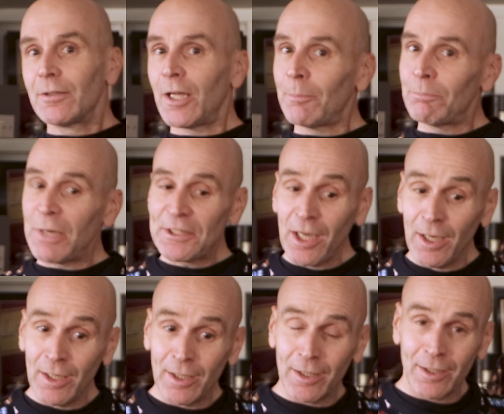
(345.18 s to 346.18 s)
and
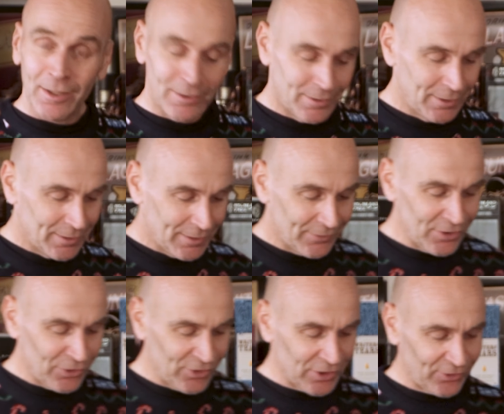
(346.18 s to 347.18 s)
ta-da! As
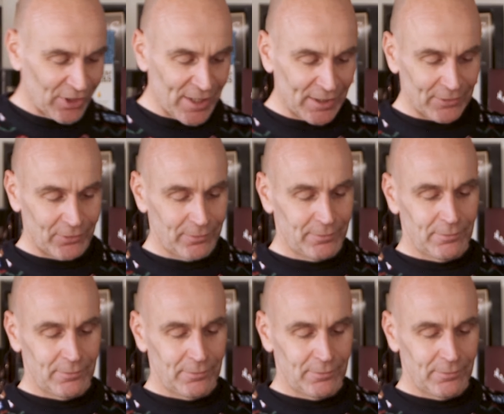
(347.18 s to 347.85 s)
easy as that.